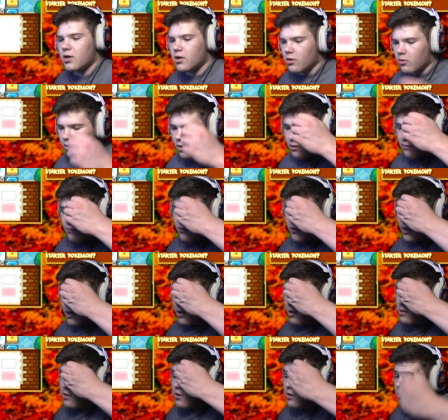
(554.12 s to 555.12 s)
you know what? For now,
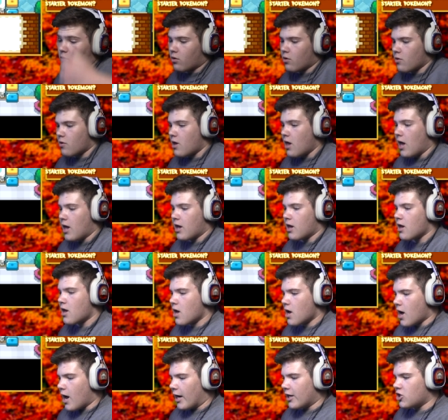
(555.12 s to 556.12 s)
I think we're okay.
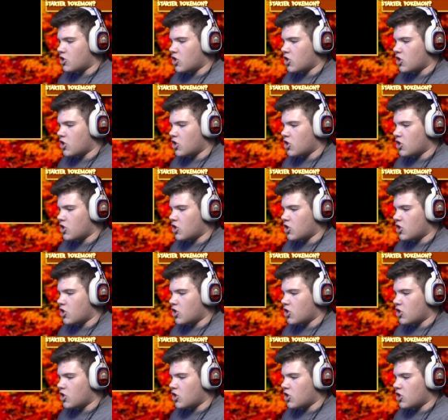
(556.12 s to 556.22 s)
I